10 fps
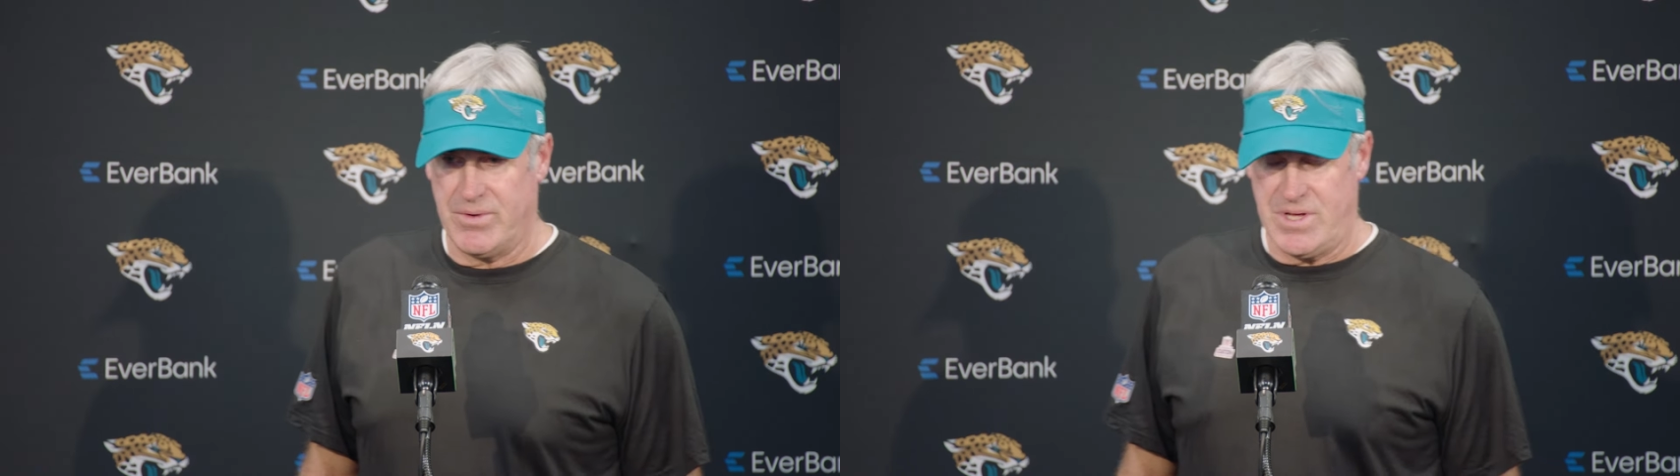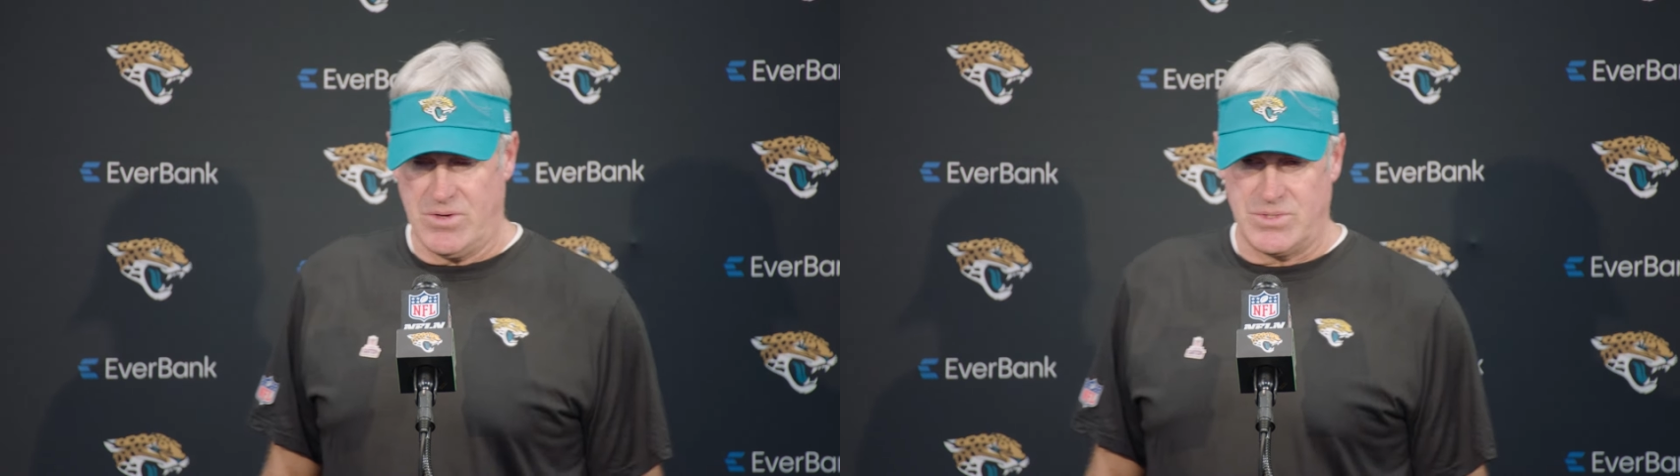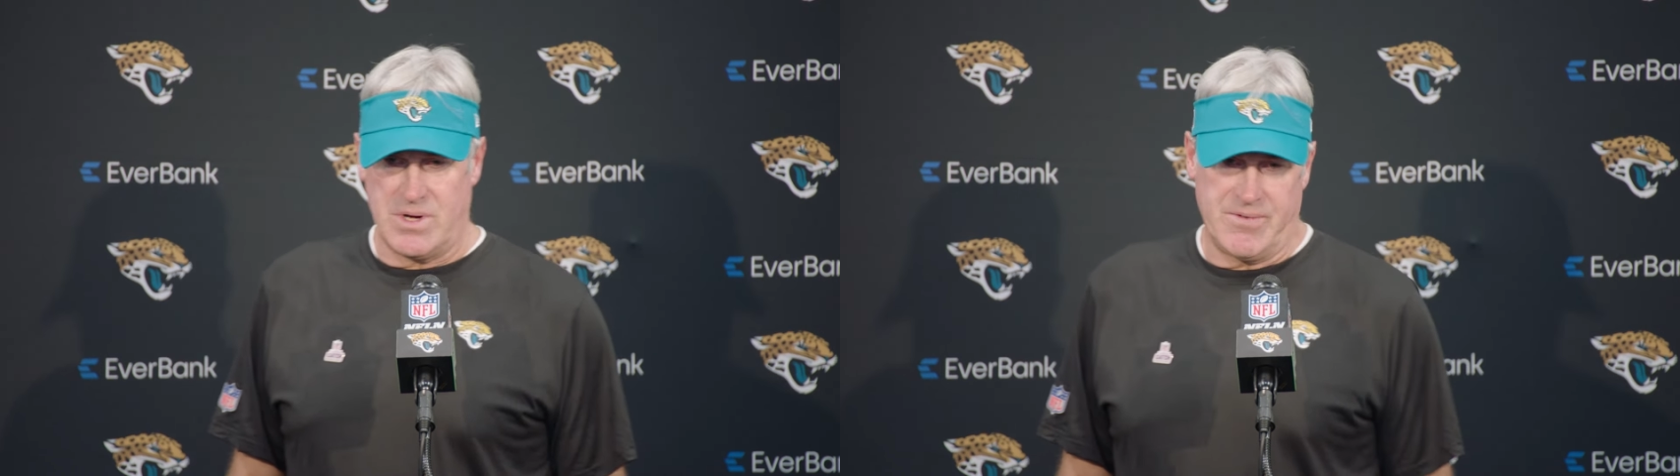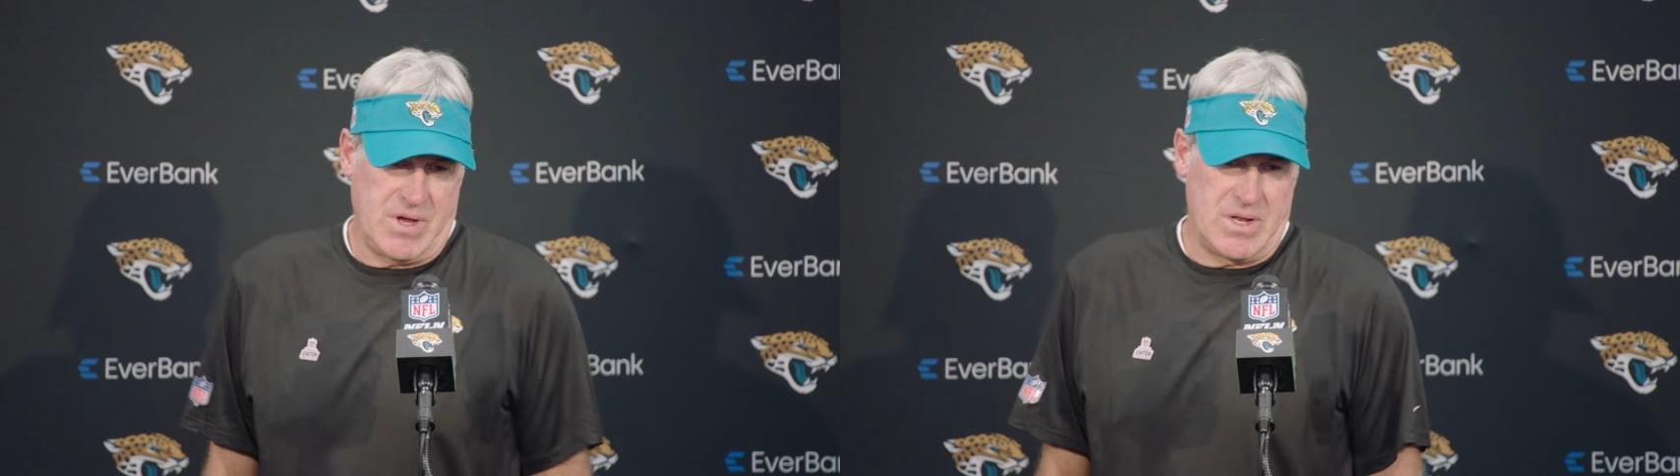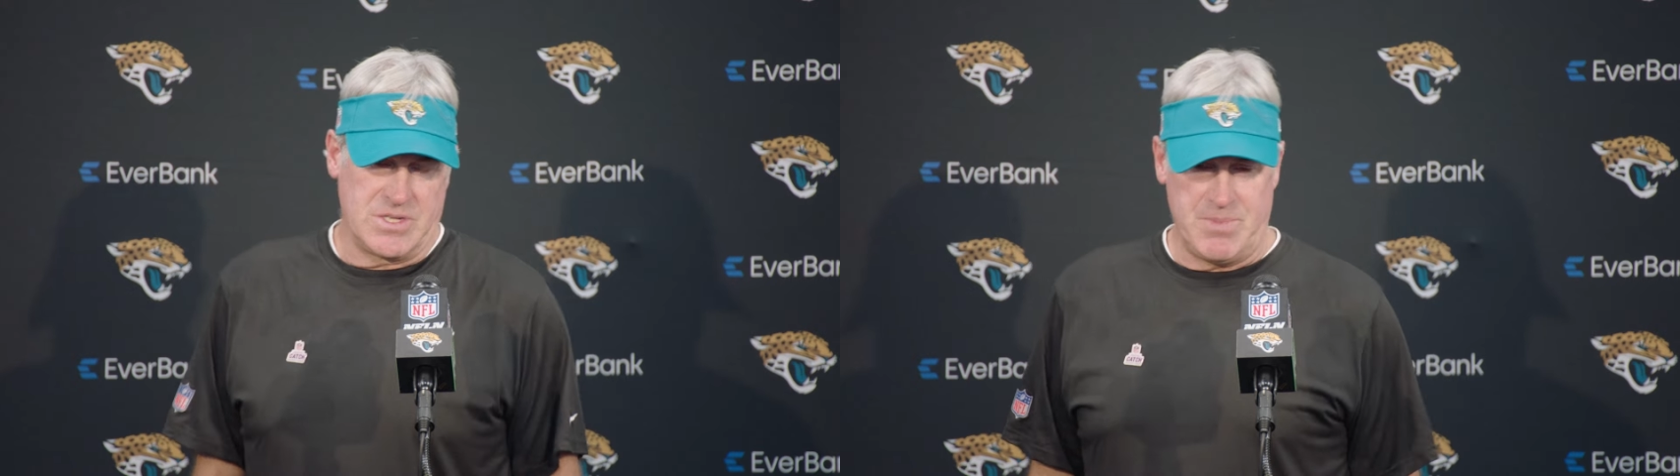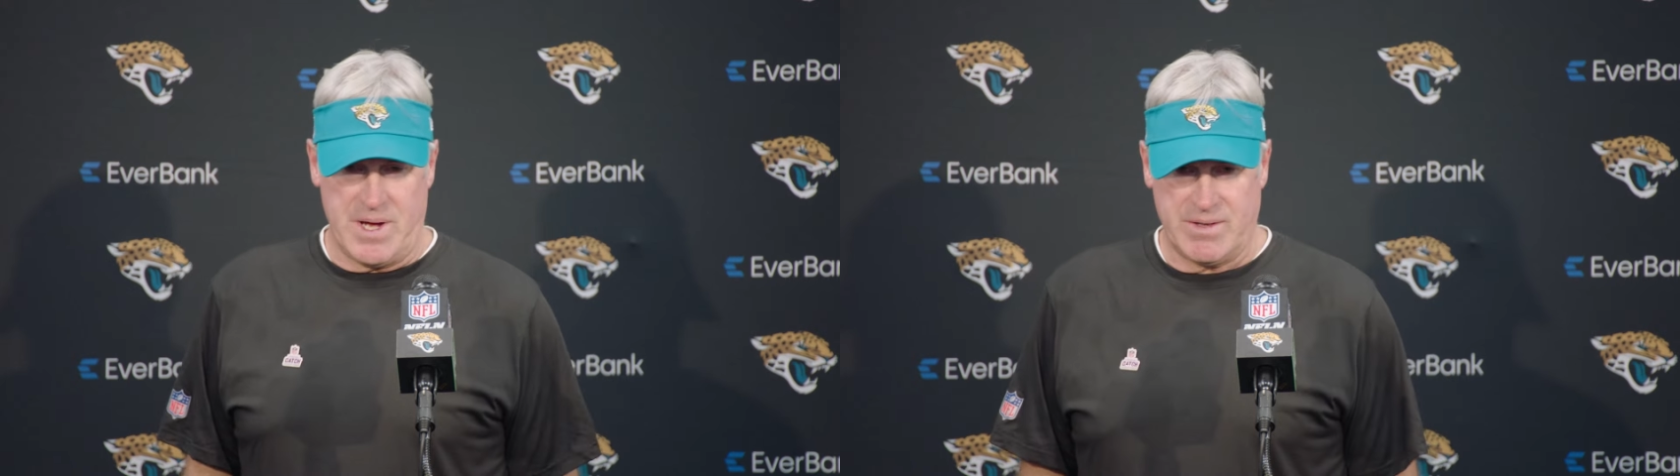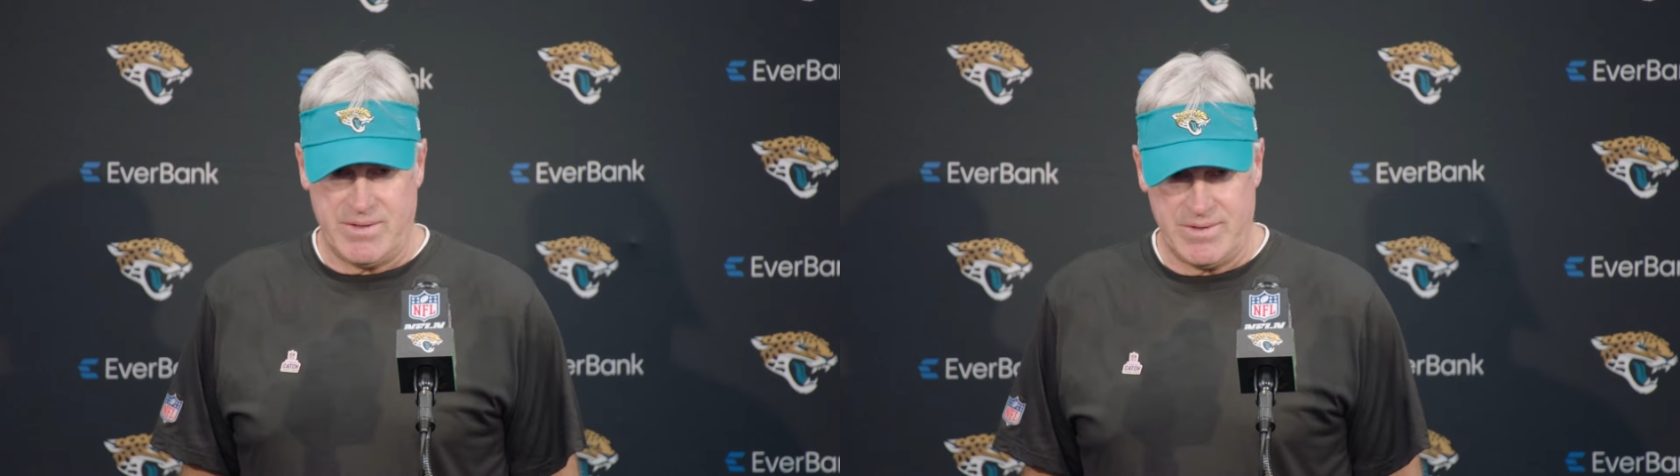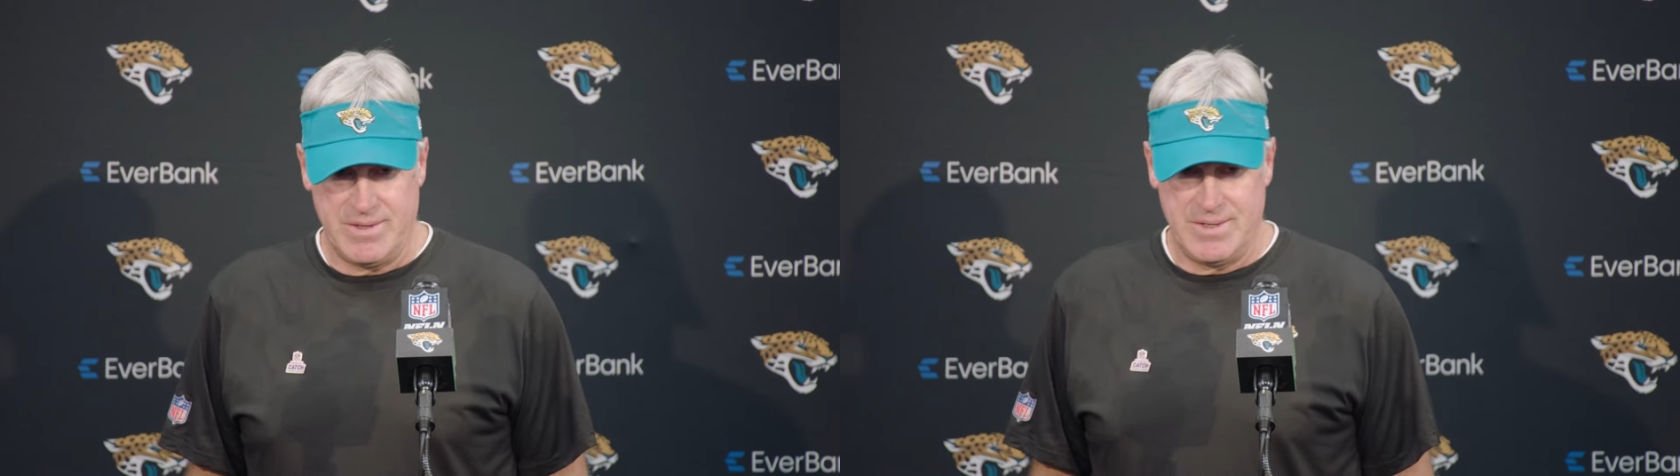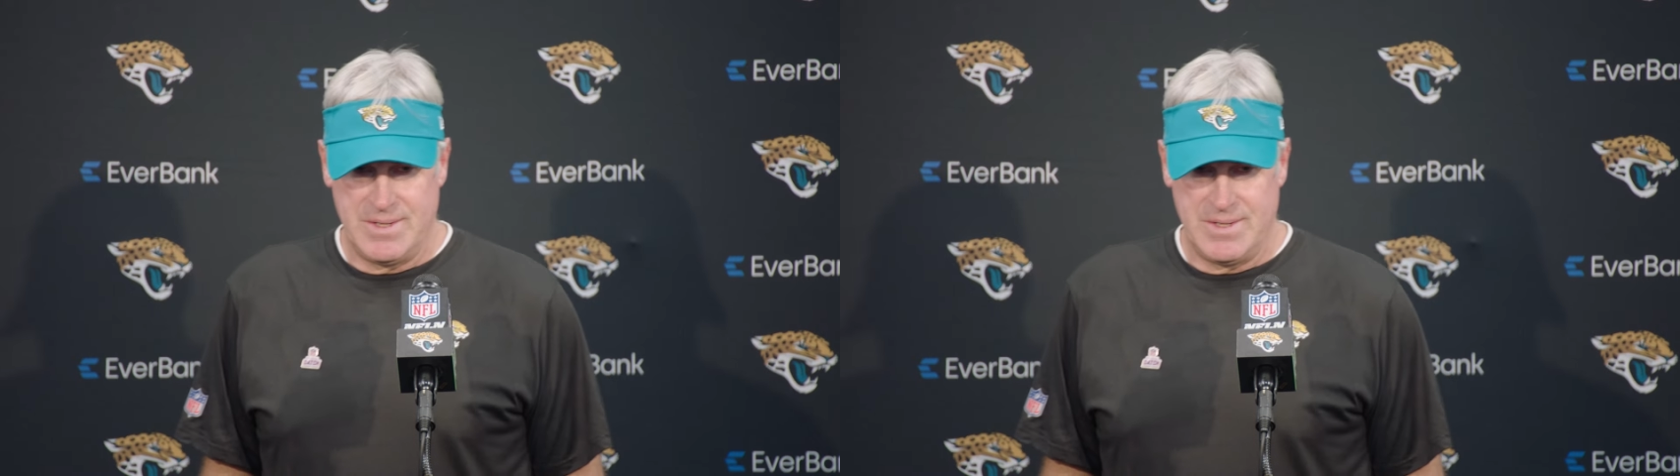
tails off, got us back to